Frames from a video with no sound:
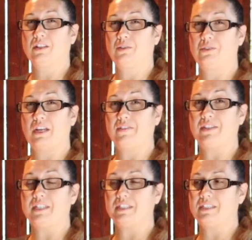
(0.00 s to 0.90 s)
low
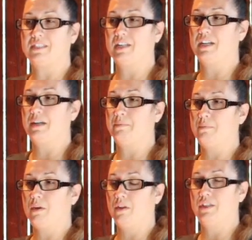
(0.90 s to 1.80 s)
70s
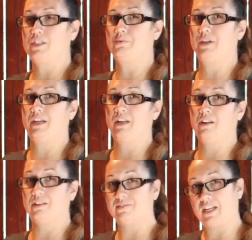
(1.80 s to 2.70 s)
all this week and
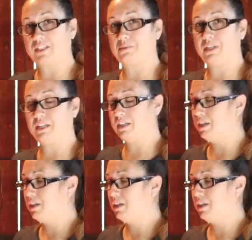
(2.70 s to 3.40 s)
all of next week